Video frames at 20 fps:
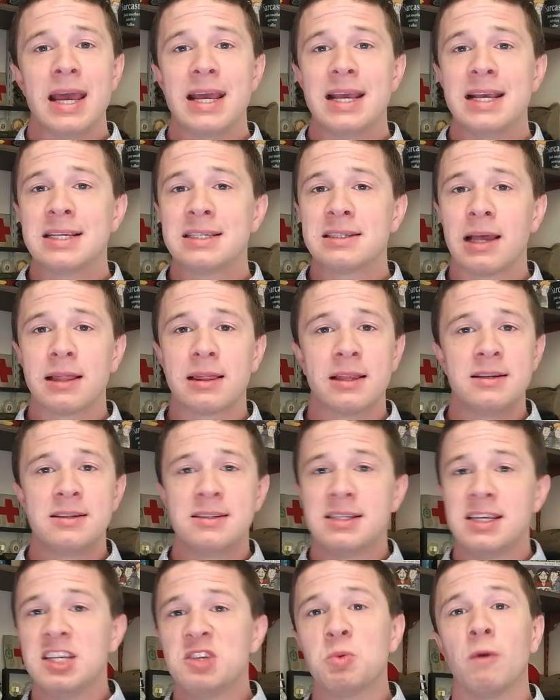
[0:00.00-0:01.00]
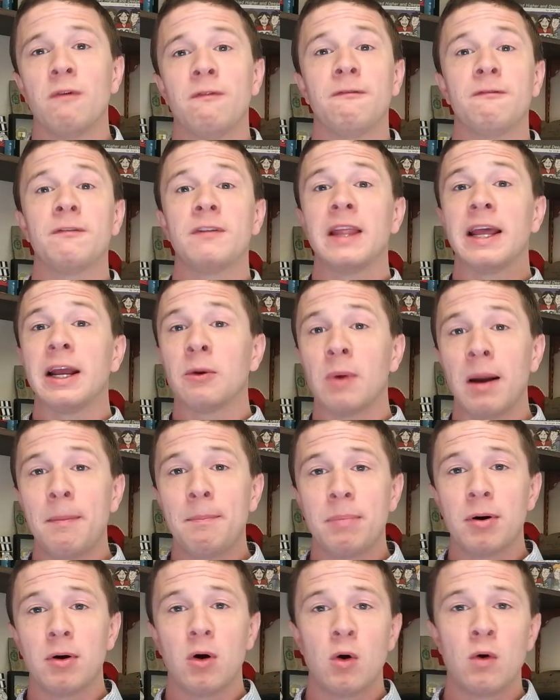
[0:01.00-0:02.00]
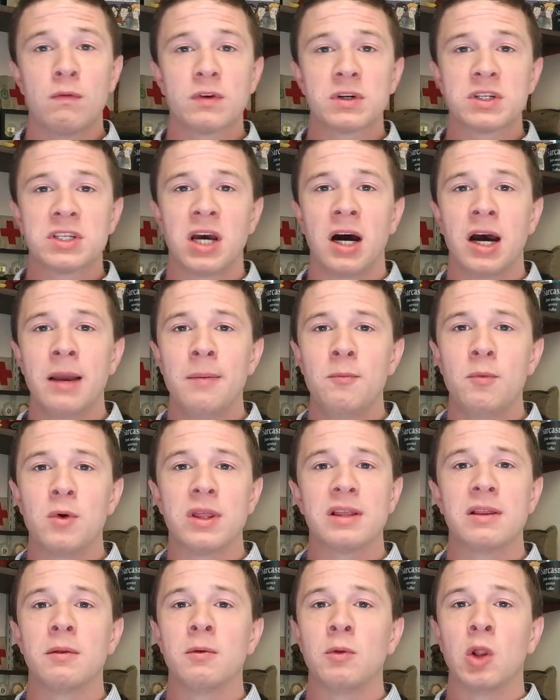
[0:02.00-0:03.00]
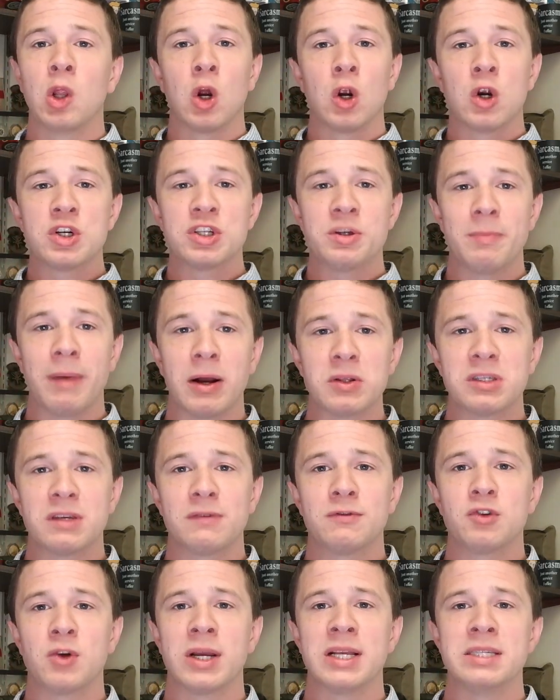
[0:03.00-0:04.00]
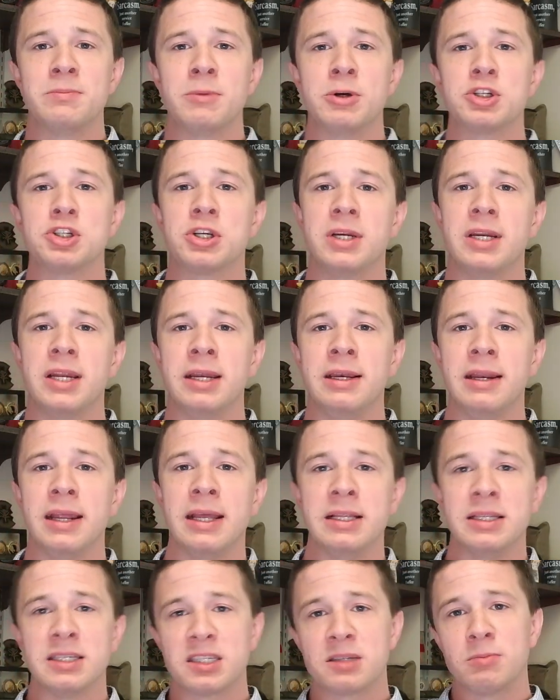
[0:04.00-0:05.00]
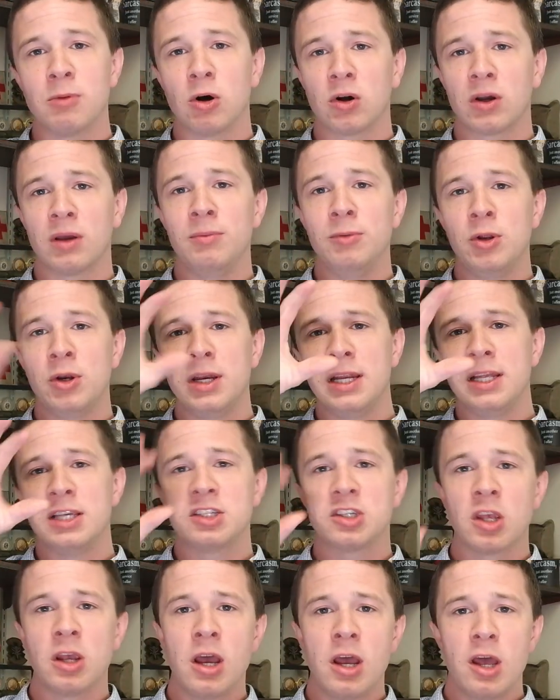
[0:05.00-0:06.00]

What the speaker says: is that the disease will flare up over time with large amounts of transmission in small communities